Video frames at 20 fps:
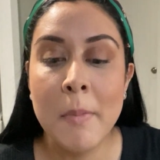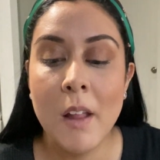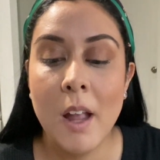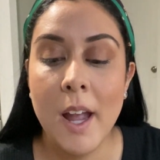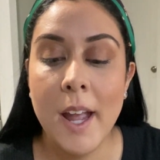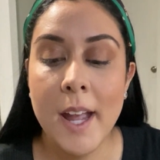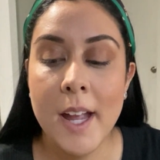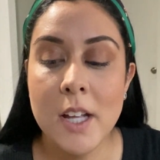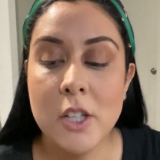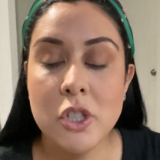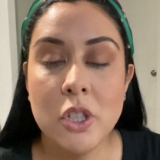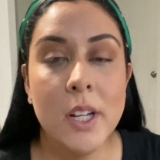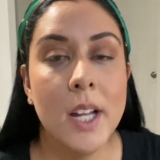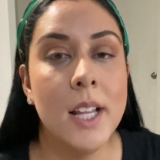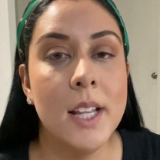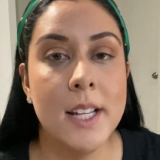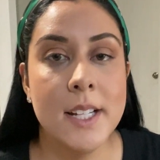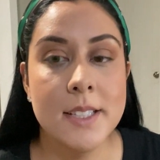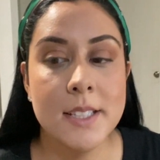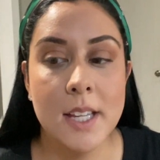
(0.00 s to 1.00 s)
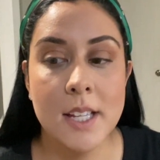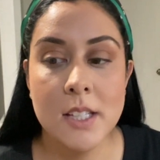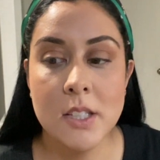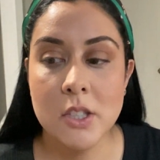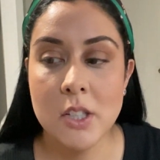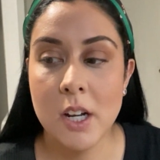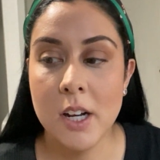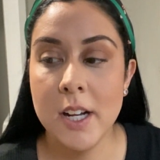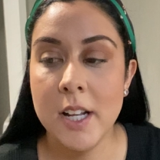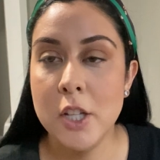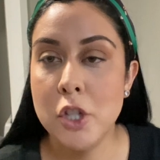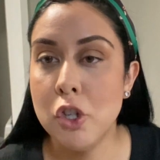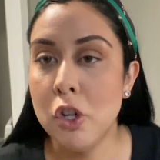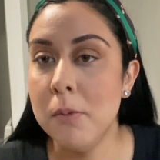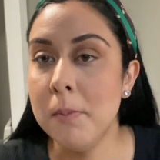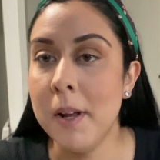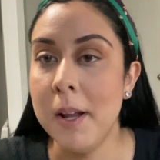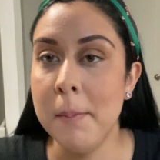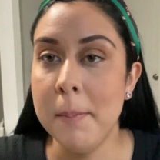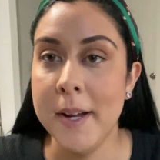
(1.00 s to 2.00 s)
And so yeah, let's get started. Don't
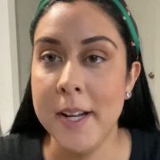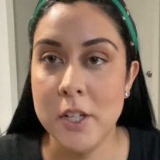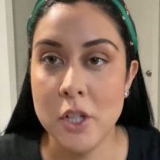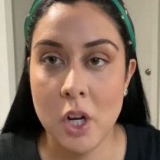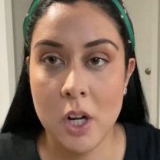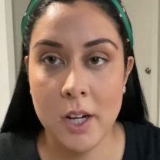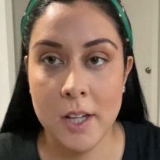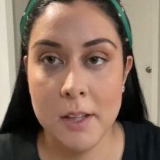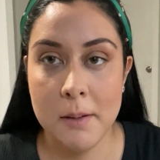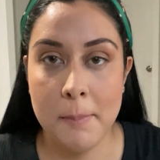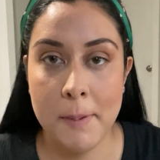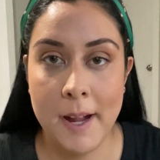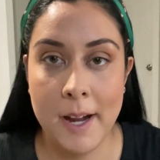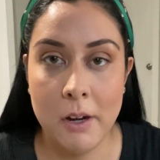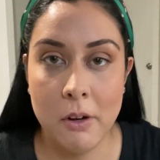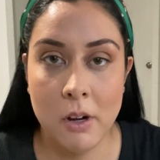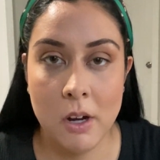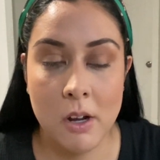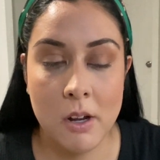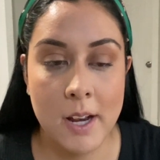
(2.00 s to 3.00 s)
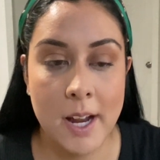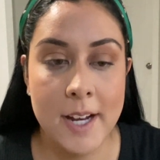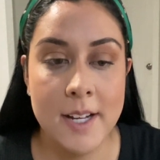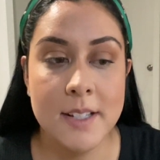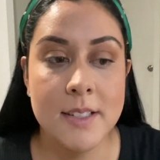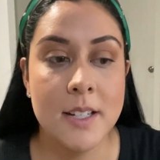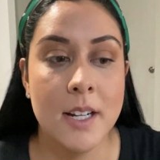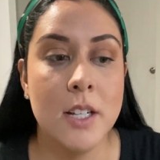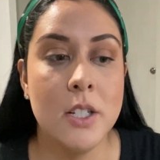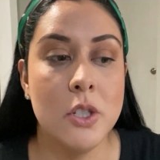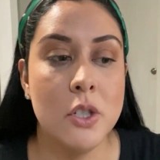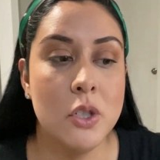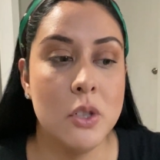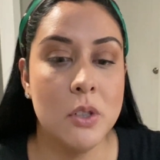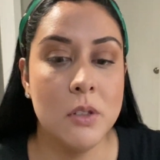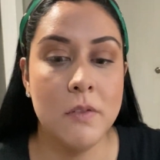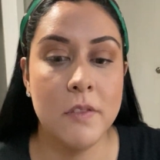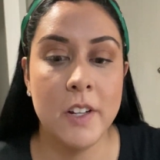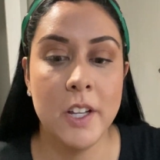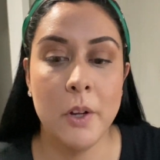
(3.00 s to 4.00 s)
mind my dog in the background. I decided to do
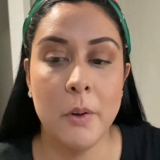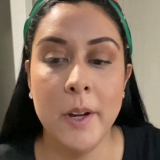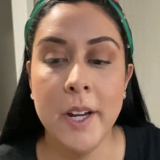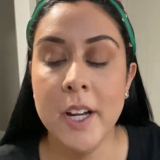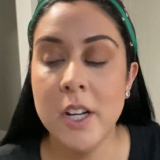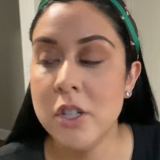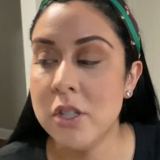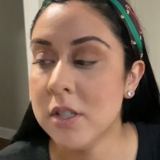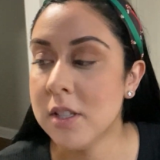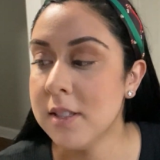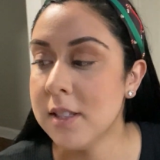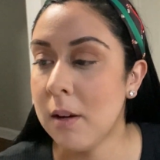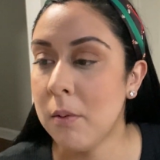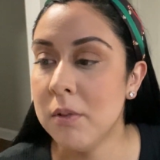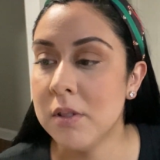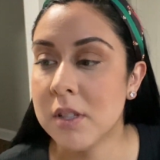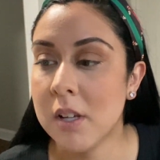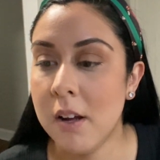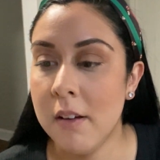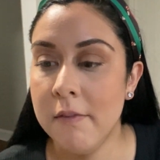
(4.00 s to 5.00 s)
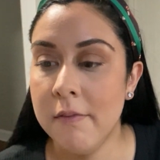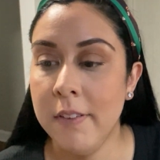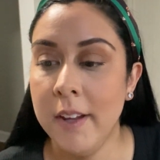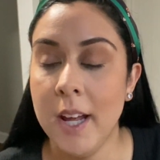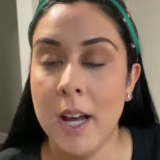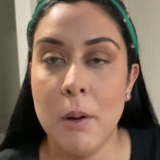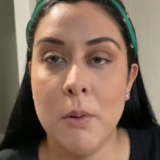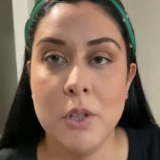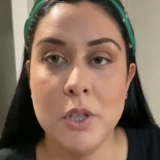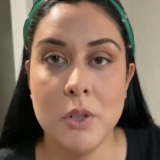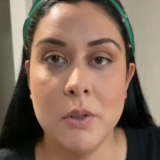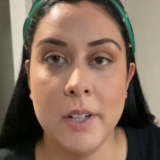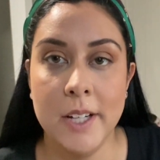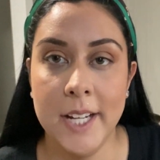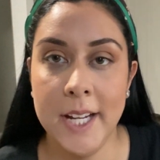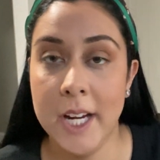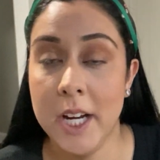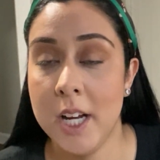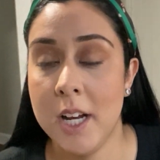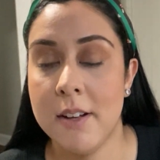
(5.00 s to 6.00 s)
the video here just because I was comfy. I was already
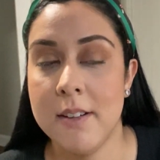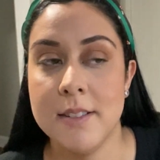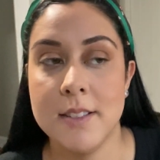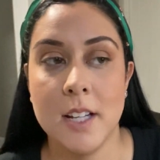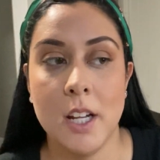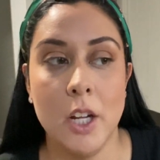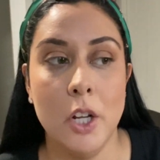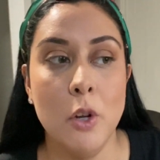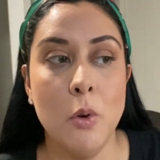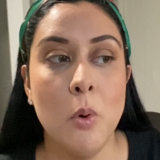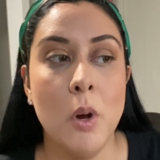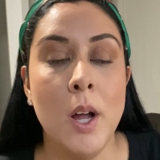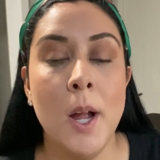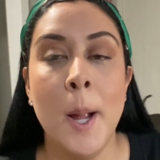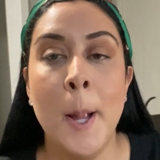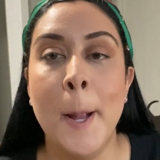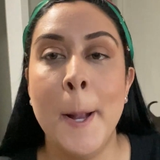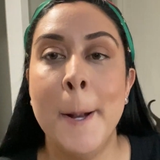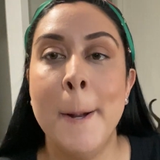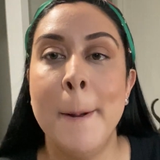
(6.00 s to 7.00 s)
here and I was like, you know what?